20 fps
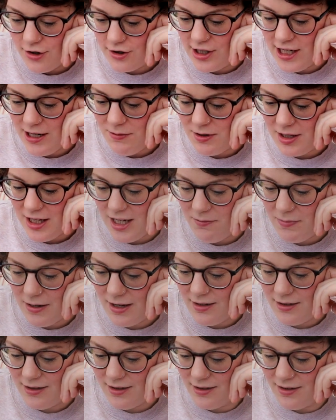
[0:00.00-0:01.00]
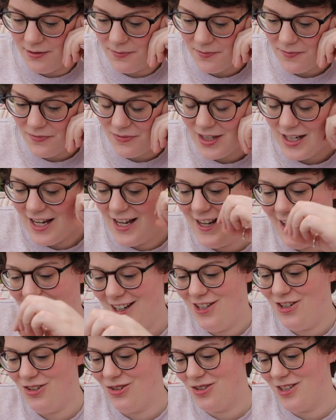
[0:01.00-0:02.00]
Sheep key pendant. I
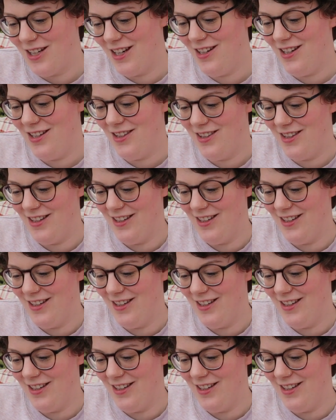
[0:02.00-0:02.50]
just added